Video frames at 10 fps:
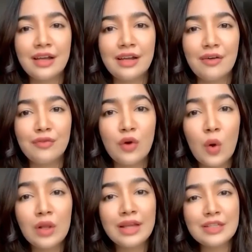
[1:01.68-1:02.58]
enough for
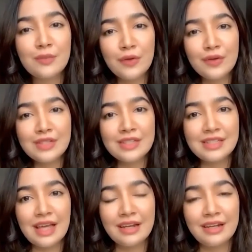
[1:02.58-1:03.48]
all the experiences
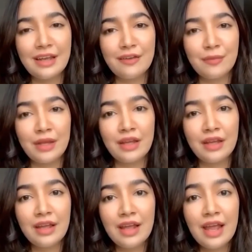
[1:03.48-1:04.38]
that it gave me.
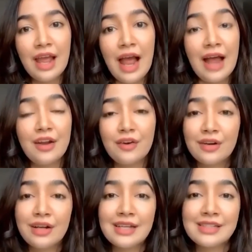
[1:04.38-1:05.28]
And I
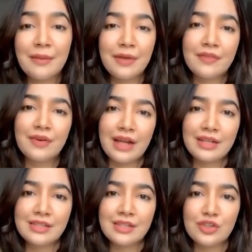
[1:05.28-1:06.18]
realize I made the right
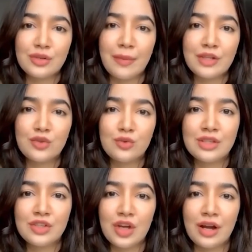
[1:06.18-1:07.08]
decision by
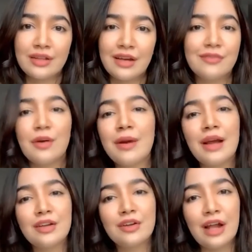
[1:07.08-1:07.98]
choosing Sharda for my
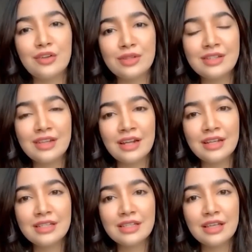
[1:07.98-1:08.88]
undergraduate
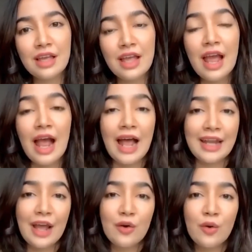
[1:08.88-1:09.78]
studies. And
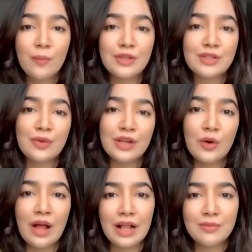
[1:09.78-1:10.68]
I hope this video
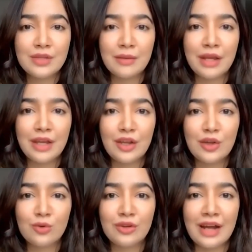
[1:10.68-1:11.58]
helps in making
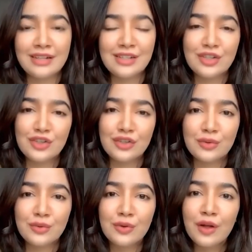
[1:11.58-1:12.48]
you the right decision
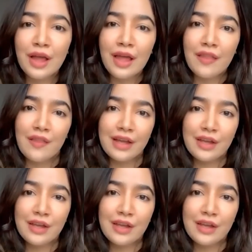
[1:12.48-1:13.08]
too. Thank